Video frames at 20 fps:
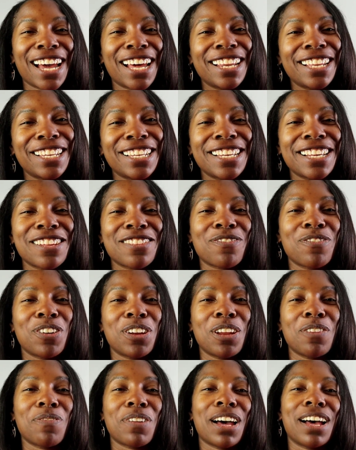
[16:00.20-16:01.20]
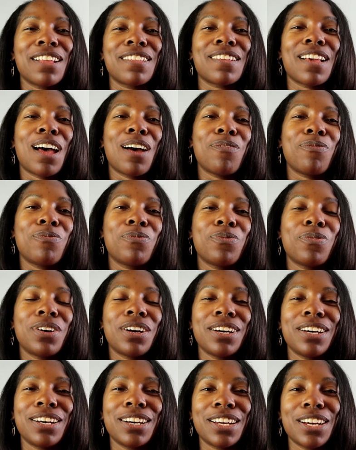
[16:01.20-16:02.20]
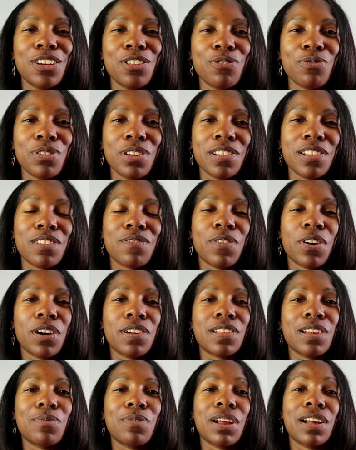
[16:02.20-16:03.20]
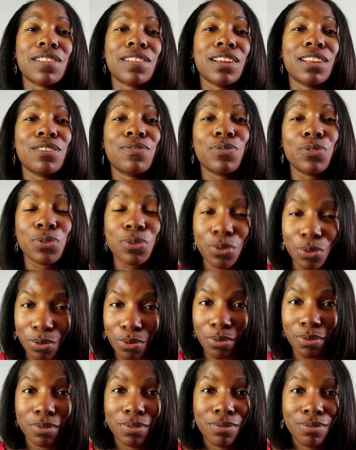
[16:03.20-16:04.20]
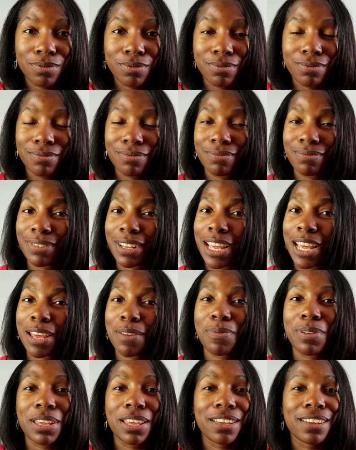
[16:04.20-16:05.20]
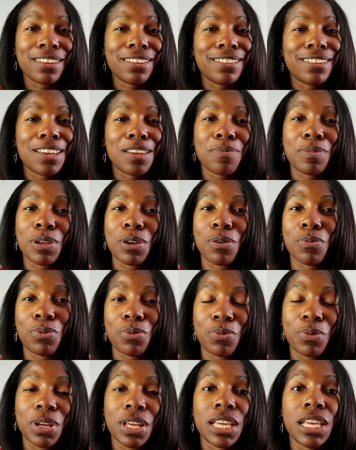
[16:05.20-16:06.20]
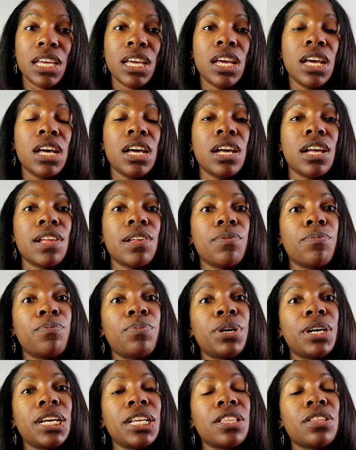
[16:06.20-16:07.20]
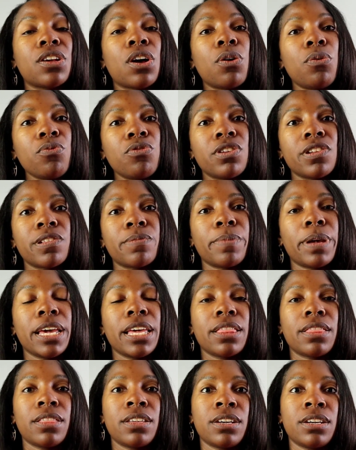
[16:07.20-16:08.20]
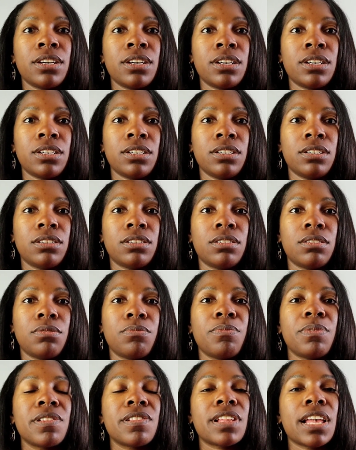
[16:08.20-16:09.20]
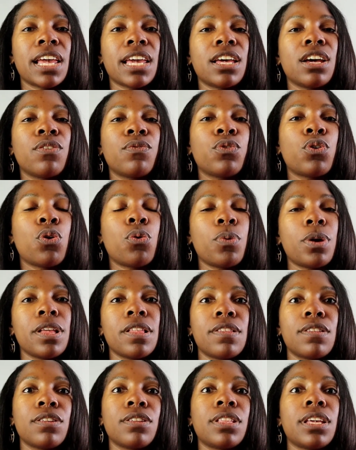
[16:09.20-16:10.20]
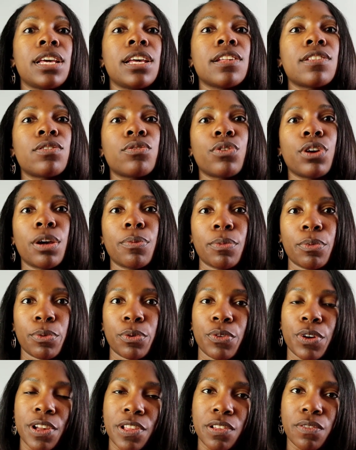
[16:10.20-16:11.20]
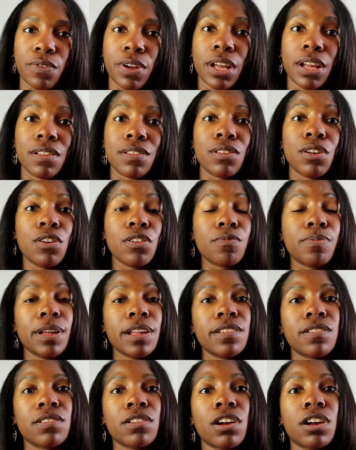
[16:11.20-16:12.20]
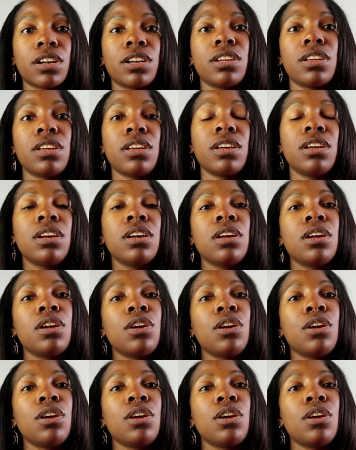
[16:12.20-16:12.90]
Ghana is one of my top countries as far as, like, when I say the food, it be on point. But don't just make the mistake of going to the Instagrammable restaurants. Those places are good.